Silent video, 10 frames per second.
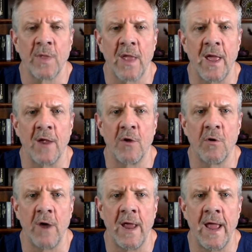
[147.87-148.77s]
can
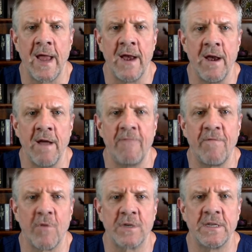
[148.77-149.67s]
create enough
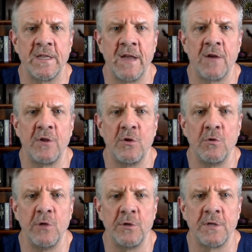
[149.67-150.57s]
force in there to
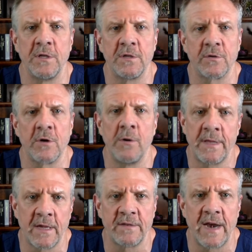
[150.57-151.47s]
loosen the screw.
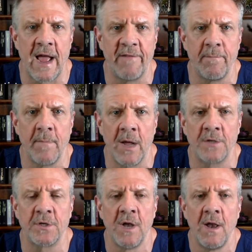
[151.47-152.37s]
It doesn't have
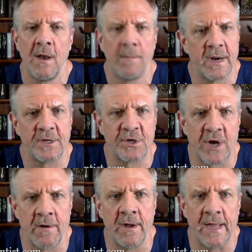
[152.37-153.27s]
much, but it's
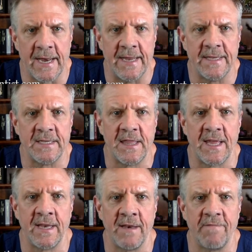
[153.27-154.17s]
generally an easy
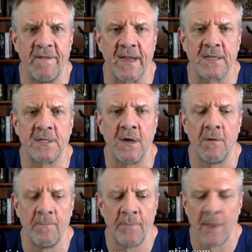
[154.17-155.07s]
thing to fix.
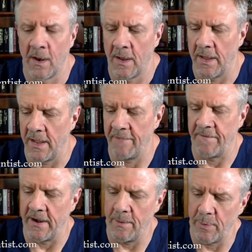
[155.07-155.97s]
So if
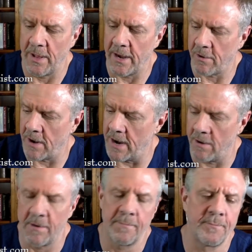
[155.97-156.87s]
an implant
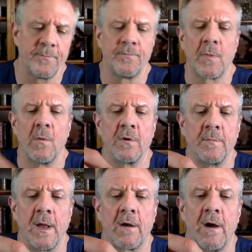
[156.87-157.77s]
crown, where's
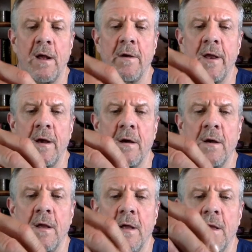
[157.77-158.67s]
my crown here?
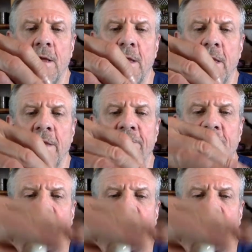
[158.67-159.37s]
If the